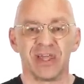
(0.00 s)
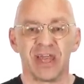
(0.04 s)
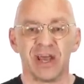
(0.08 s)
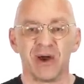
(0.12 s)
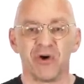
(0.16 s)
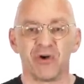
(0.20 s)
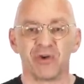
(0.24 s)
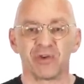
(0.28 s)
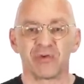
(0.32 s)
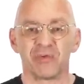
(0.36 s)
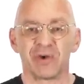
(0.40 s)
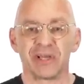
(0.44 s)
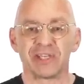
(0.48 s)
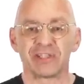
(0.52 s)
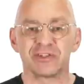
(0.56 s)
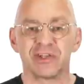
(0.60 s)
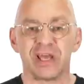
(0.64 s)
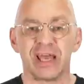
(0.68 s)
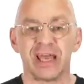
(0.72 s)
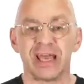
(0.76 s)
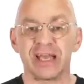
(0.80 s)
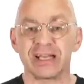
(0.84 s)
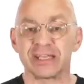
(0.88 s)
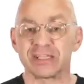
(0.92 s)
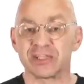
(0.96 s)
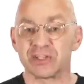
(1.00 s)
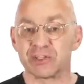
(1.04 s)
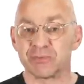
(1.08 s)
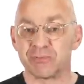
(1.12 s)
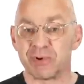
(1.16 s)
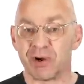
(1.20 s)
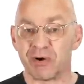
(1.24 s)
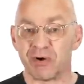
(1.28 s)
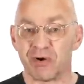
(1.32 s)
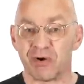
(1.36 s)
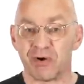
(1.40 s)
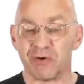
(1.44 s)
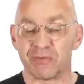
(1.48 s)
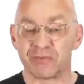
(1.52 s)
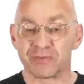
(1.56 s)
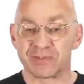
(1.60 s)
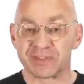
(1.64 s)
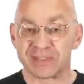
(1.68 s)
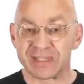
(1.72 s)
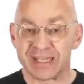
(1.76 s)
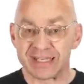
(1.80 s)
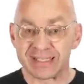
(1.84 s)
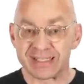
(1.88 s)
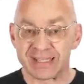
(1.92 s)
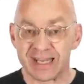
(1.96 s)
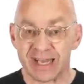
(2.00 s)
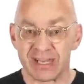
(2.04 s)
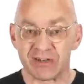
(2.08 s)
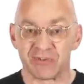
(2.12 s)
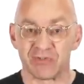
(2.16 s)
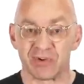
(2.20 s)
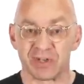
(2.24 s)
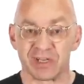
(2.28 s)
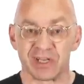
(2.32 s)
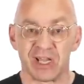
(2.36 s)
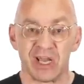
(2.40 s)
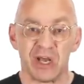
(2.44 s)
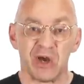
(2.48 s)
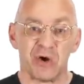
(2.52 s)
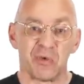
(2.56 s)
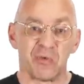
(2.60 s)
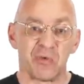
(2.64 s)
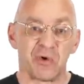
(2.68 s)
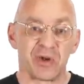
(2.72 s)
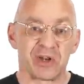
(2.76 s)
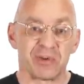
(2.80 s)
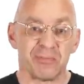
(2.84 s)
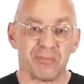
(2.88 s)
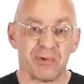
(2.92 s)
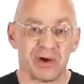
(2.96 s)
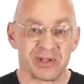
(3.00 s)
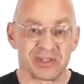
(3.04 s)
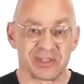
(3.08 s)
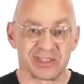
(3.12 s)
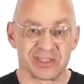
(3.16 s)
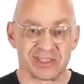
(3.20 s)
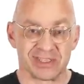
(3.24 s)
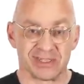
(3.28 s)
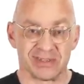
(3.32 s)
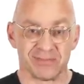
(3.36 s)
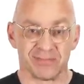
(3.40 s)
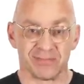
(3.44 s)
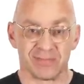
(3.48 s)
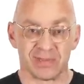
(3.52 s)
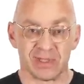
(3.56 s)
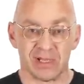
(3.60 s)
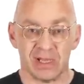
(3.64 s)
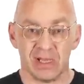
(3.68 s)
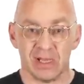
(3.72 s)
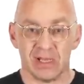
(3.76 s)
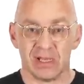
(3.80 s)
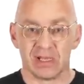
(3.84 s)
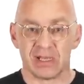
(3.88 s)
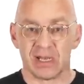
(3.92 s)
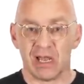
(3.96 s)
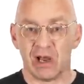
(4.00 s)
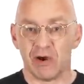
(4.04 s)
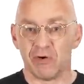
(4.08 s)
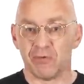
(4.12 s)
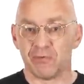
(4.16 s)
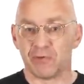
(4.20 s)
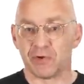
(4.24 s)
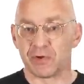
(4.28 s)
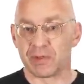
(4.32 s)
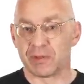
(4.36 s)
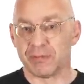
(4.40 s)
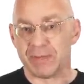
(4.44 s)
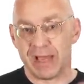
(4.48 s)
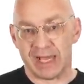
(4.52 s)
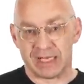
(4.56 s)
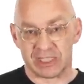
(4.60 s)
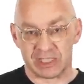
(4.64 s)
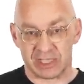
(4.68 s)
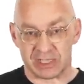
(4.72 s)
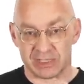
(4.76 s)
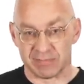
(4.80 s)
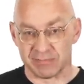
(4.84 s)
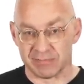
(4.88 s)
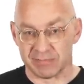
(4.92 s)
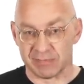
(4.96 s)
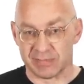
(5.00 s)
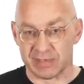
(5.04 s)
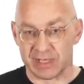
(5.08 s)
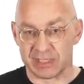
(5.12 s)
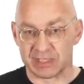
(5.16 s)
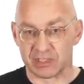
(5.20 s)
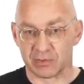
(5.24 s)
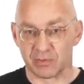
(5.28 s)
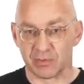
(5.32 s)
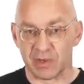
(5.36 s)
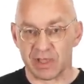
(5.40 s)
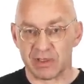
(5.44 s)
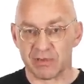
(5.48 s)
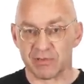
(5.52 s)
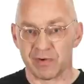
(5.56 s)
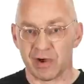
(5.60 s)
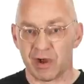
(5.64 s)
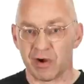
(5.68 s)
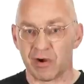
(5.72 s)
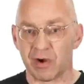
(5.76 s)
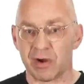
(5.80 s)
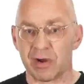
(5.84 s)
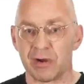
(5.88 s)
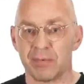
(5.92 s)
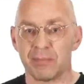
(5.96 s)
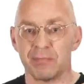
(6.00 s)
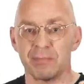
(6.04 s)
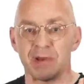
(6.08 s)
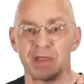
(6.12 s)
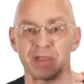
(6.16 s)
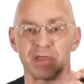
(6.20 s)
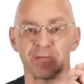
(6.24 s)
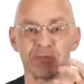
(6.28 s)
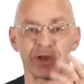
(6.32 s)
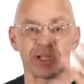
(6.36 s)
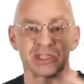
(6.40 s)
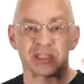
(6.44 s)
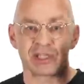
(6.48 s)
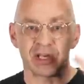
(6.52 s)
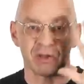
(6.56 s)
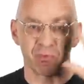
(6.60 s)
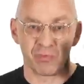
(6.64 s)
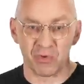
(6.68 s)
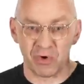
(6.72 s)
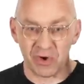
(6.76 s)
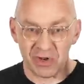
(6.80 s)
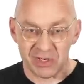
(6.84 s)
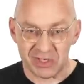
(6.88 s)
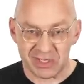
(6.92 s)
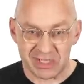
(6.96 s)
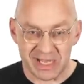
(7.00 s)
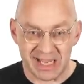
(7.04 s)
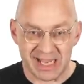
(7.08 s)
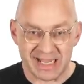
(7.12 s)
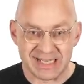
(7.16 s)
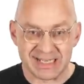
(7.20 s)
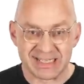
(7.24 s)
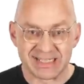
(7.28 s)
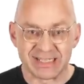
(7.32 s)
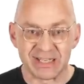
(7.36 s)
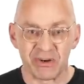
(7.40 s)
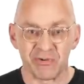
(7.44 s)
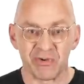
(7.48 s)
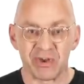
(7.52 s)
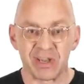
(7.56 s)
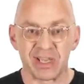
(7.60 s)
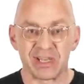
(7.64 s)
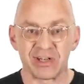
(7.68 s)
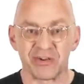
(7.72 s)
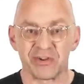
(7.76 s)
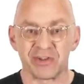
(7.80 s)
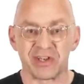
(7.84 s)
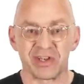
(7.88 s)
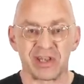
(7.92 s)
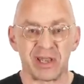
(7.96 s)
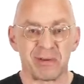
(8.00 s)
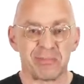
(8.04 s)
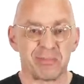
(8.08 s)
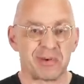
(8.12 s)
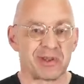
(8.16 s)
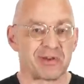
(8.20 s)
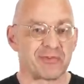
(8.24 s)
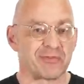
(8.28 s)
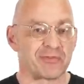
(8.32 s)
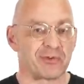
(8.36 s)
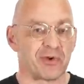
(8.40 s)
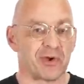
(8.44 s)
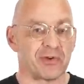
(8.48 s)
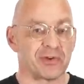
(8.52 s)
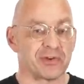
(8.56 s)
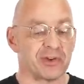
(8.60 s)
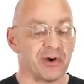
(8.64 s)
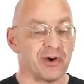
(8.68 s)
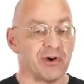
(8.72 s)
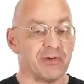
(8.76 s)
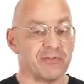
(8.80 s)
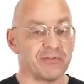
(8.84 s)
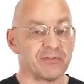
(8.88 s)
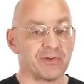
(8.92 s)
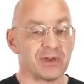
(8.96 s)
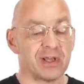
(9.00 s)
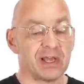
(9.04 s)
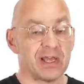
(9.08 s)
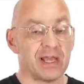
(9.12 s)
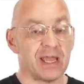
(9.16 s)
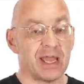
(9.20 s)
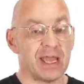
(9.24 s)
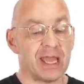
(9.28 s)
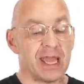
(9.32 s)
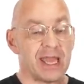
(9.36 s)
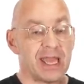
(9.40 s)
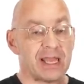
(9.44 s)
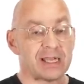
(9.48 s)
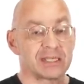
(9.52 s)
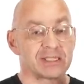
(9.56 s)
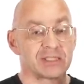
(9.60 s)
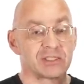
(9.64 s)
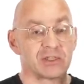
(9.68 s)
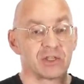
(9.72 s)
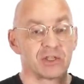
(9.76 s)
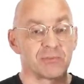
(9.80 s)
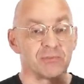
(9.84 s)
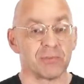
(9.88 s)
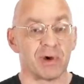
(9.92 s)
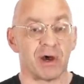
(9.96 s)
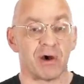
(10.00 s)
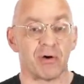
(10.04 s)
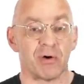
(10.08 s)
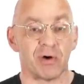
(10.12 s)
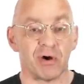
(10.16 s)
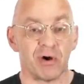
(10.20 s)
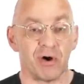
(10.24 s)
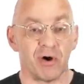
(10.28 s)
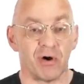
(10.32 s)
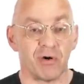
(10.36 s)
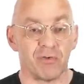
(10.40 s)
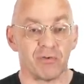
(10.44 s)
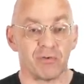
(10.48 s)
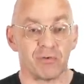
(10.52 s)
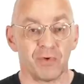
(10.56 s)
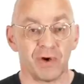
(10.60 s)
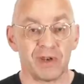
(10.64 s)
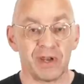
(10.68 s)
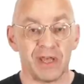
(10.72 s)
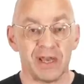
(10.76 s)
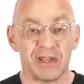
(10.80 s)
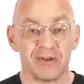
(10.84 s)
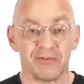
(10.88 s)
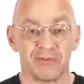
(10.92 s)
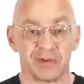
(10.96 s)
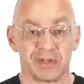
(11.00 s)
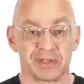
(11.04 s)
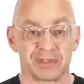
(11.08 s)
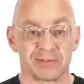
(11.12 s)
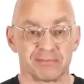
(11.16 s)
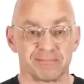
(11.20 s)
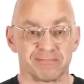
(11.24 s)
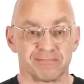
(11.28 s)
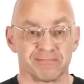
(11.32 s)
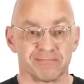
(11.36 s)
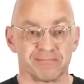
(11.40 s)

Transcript: They're all the way to x to the power of 600. What a monster. Now for the magic. Let's wave our mathematical wand and zero in on the number in front of x to the power of 100.